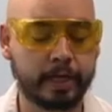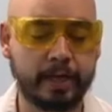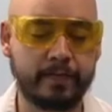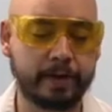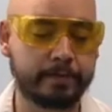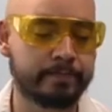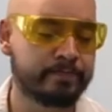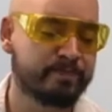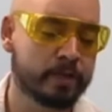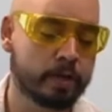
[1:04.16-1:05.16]
even
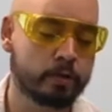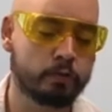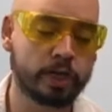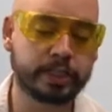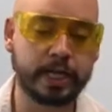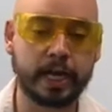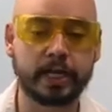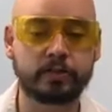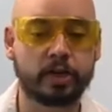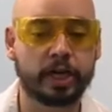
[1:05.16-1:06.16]
3
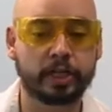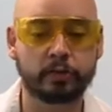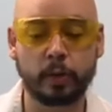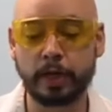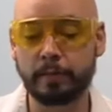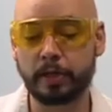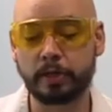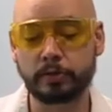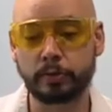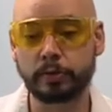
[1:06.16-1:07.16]
seconds, you're hitting 20
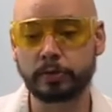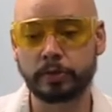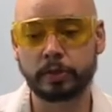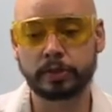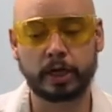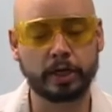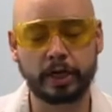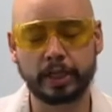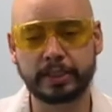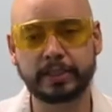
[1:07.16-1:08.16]
millijoules. Sorry, you're
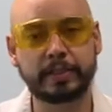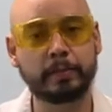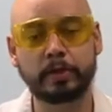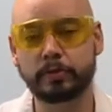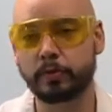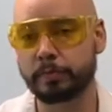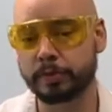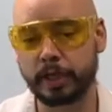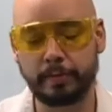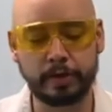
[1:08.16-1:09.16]
hitting 60 millijoules per
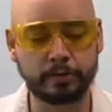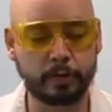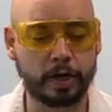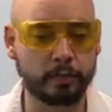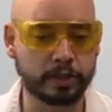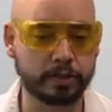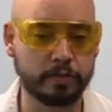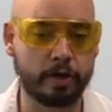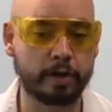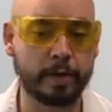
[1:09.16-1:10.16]
centimeter squared, which is
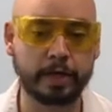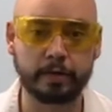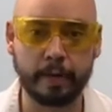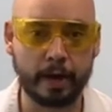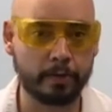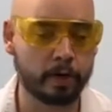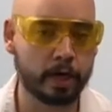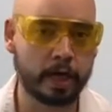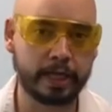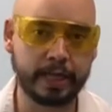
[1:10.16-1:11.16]
the recommended amount
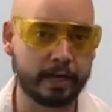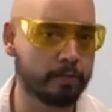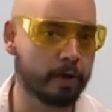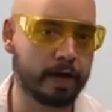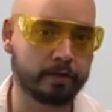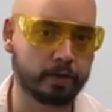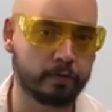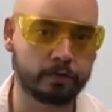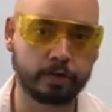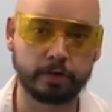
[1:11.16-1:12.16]
in that
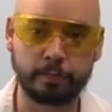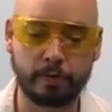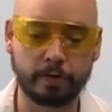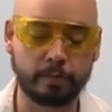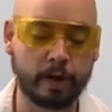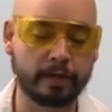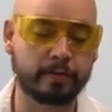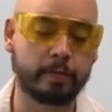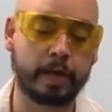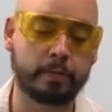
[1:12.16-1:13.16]
University of
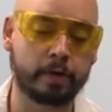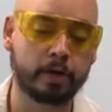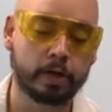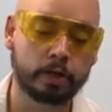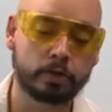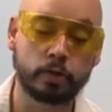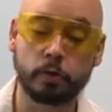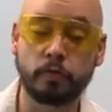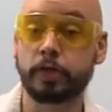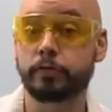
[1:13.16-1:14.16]
Nebraska paper to
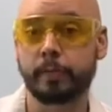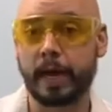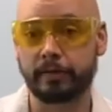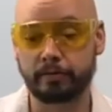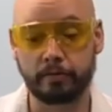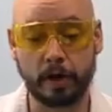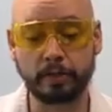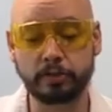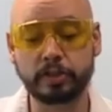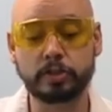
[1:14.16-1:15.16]
reuse masks,
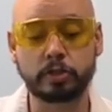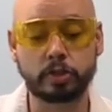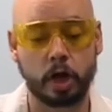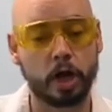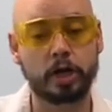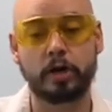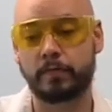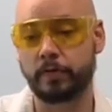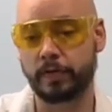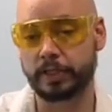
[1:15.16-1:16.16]
right? So this is a ton of
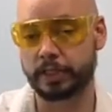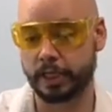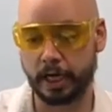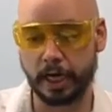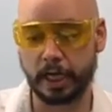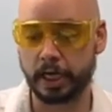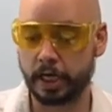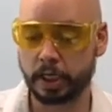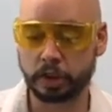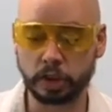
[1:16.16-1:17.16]
UVC. And
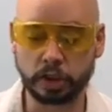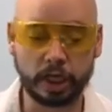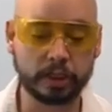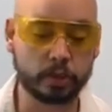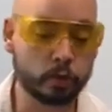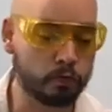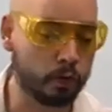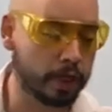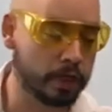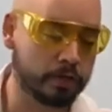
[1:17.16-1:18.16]
just like it's
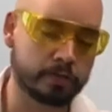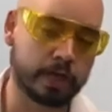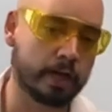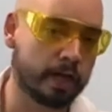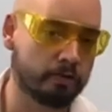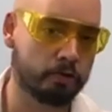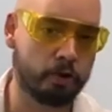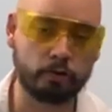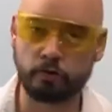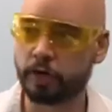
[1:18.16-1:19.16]
useful and you can sterilize your
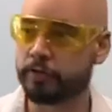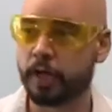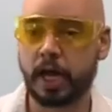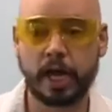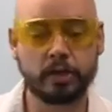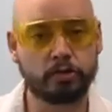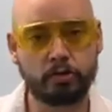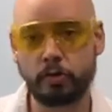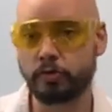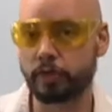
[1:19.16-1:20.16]
groceries and your
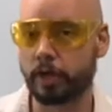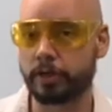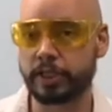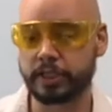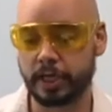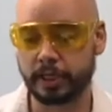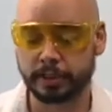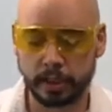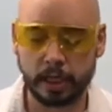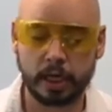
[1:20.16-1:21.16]
shoes and all these
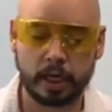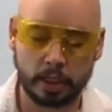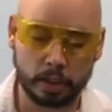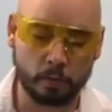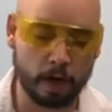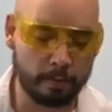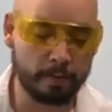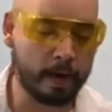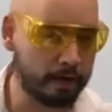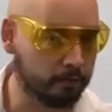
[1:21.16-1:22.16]
things, you want to be
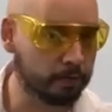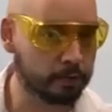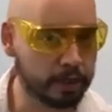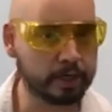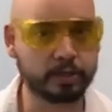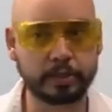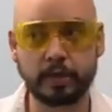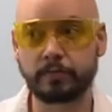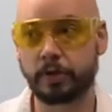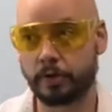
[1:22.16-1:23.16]
mindful and protect
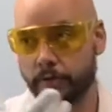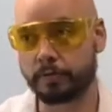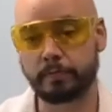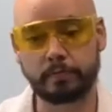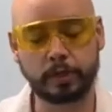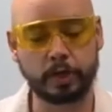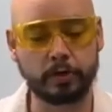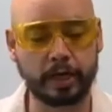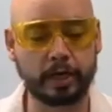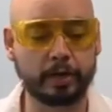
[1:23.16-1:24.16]
yourself so you
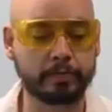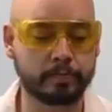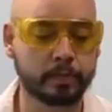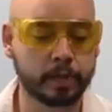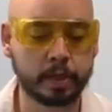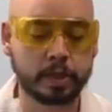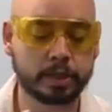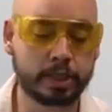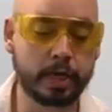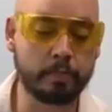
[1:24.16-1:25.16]
don't, get a
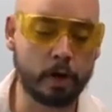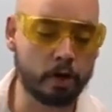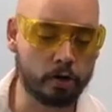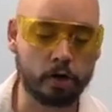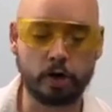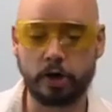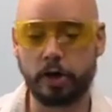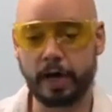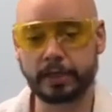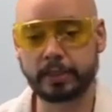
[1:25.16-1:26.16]
skin burn or hurt your
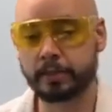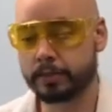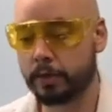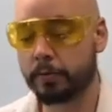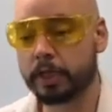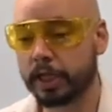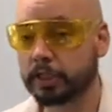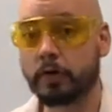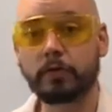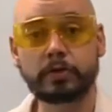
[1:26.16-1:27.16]
eyes. So let's
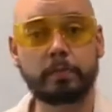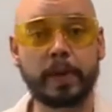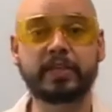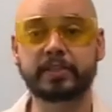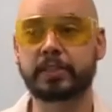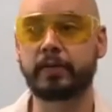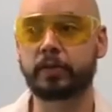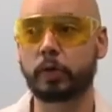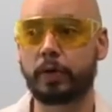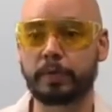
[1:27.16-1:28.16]
go over some basic
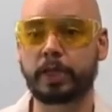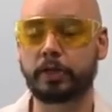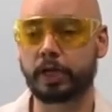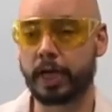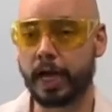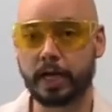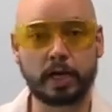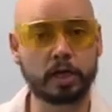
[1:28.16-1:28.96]
safety equipment that you can get,